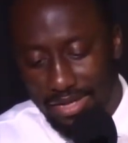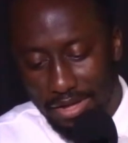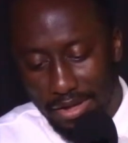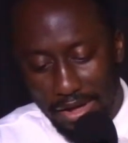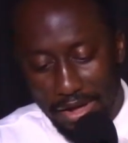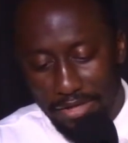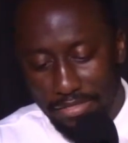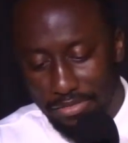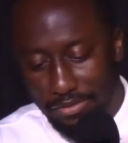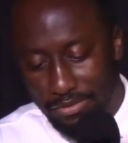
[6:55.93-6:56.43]

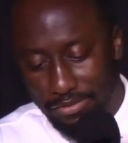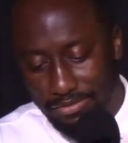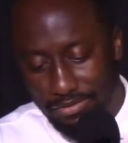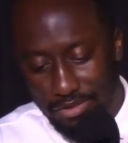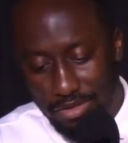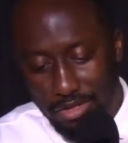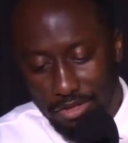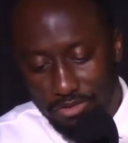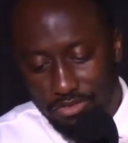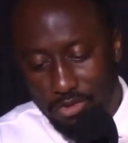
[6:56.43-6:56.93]
others.
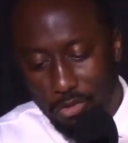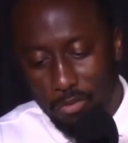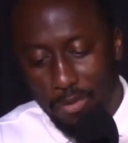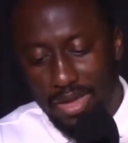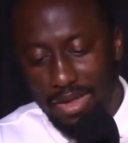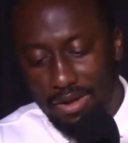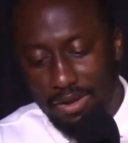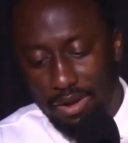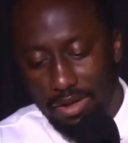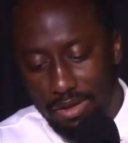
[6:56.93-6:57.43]
So
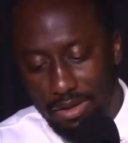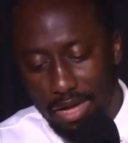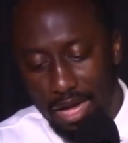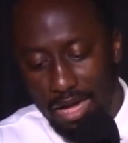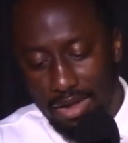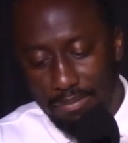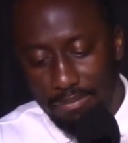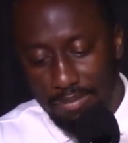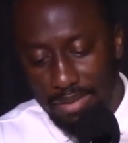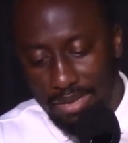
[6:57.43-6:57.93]
waiting on
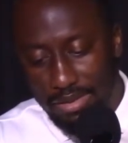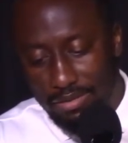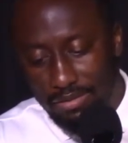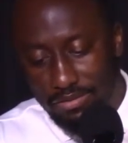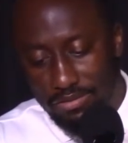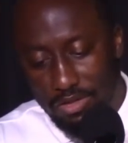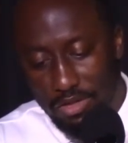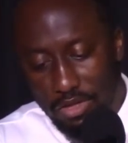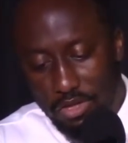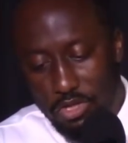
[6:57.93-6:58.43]
God
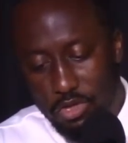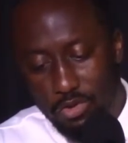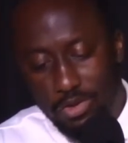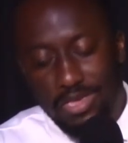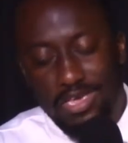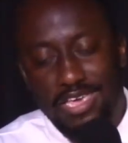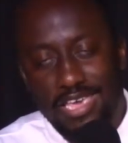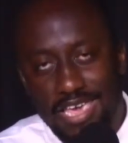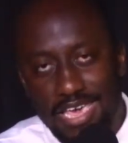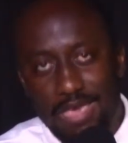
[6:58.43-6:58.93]
means you
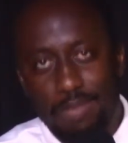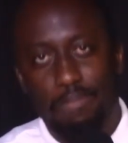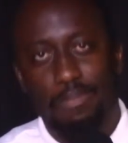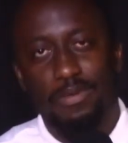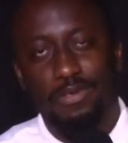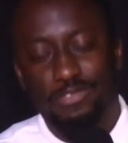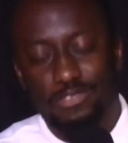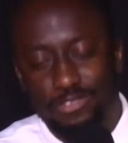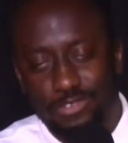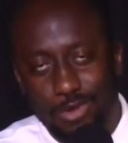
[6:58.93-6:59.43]
keep
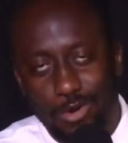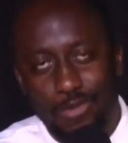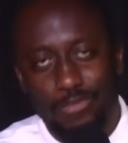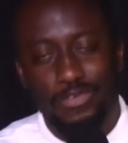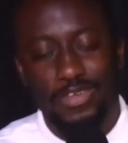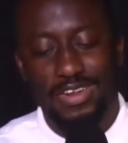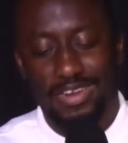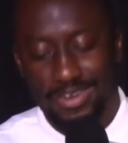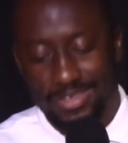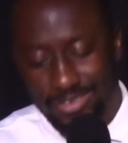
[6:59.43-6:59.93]

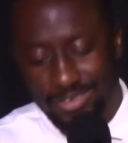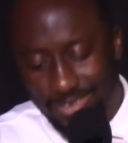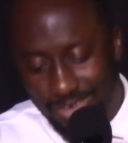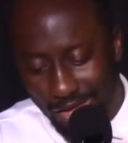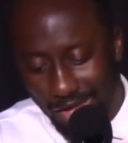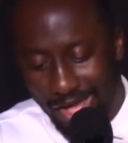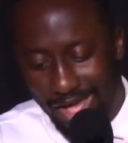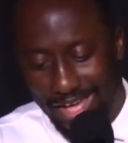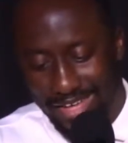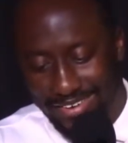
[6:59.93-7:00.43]
serving
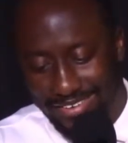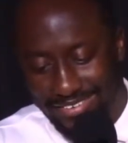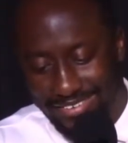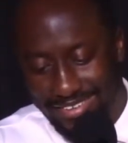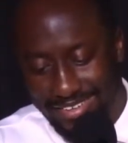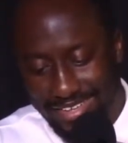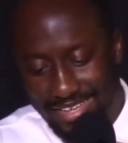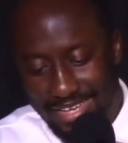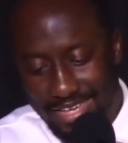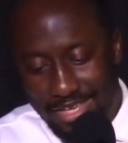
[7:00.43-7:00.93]
God.
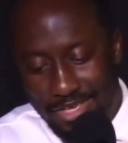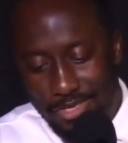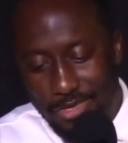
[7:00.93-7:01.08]
You